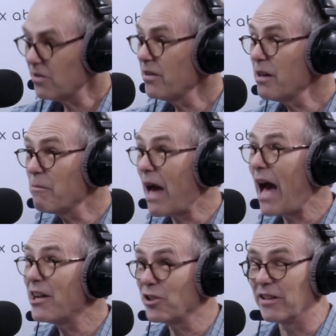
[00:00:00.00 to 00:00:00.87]
So you can
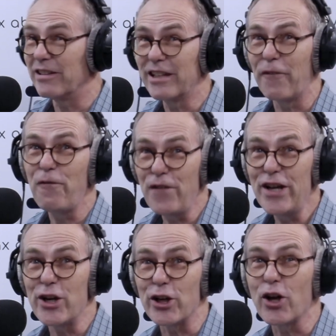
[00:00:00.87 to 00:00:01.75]
imagine the
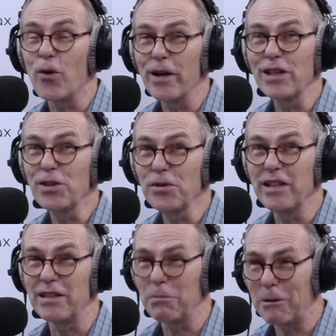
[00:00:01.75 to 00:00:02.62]
fear going through
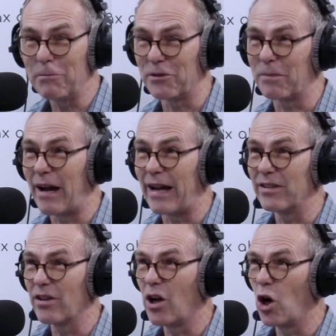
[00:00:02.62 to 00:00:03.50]
these people's
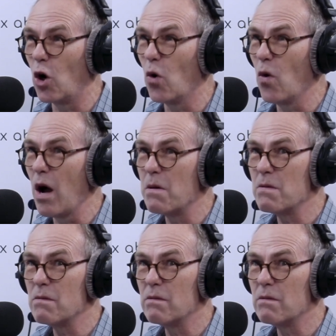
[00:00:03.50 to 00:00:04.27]
minds. OMG,